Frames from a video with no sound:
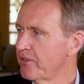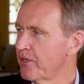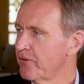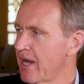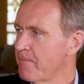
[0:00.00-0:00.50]
You
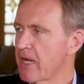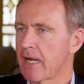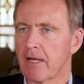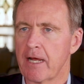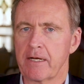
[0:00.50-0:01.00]
know,
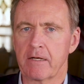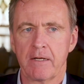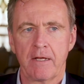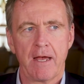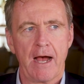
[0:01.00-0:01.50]

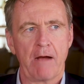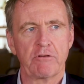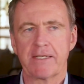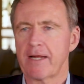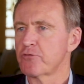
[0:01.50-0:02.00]
I
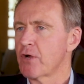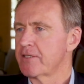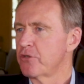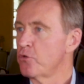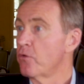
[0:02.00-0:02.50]
was not trying
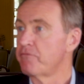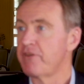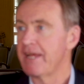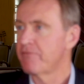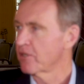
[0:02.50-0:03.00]
to do a
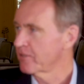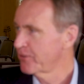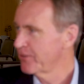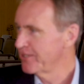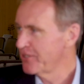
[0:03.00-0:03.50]
favor
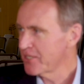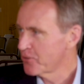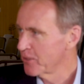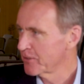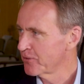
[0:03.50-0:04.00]
to the
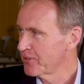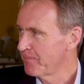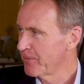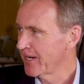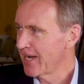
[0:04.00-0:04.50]
Jesuits or
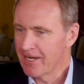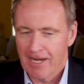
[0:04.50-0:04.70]
something.